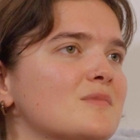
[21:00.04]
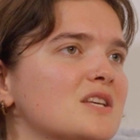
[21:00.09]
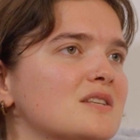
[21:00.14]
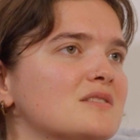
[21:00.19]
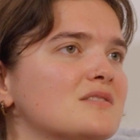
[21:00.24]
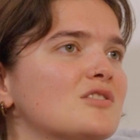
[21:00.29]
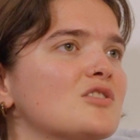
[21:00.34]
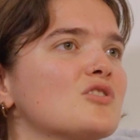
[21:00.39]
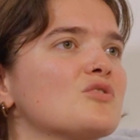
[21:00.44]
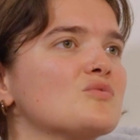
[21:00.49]

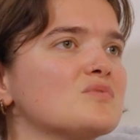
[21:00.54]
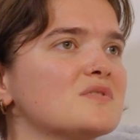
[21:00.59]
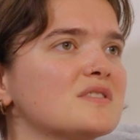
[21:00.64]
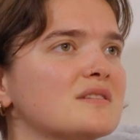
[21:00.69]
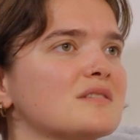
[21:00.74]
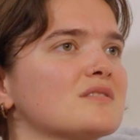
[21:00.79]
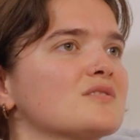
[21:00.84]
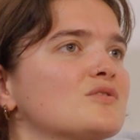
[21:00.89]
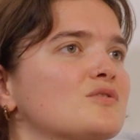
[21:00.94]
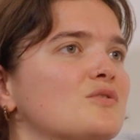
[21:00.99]
excuse
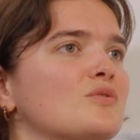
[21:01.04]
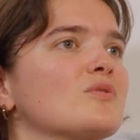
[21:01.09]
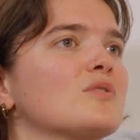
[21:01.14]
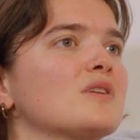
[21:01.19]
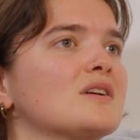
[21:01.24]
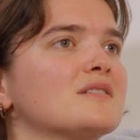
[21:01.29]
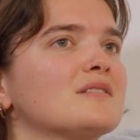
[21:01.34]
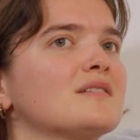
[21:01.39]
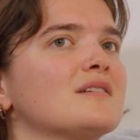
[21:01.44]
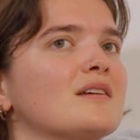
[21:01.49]
in a
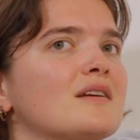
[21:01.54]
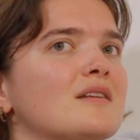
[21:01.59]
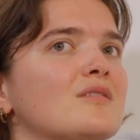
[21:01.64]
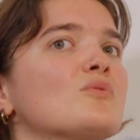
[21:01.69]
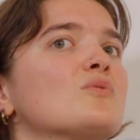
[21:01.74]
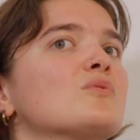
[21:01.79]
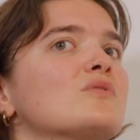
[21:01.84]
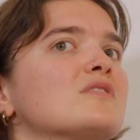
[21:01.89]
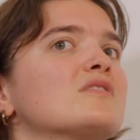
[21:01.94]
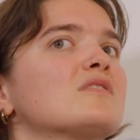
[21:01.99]
story in
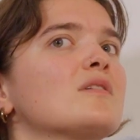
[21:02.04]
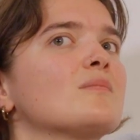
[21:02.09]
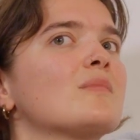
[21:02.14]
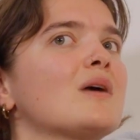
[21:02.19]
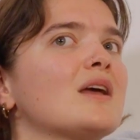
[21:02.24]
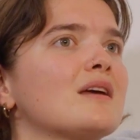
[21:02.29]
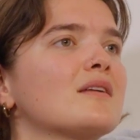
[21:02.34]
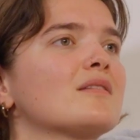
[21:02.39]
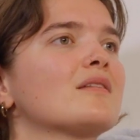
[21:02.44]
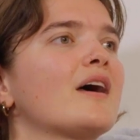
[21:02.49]
order to
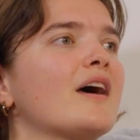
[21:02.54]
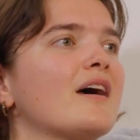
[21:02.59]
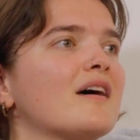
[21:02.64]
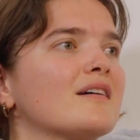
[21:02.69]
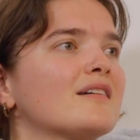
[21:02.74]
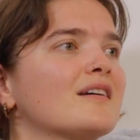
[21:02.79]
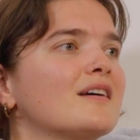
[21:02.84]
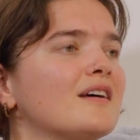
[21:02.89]
make that.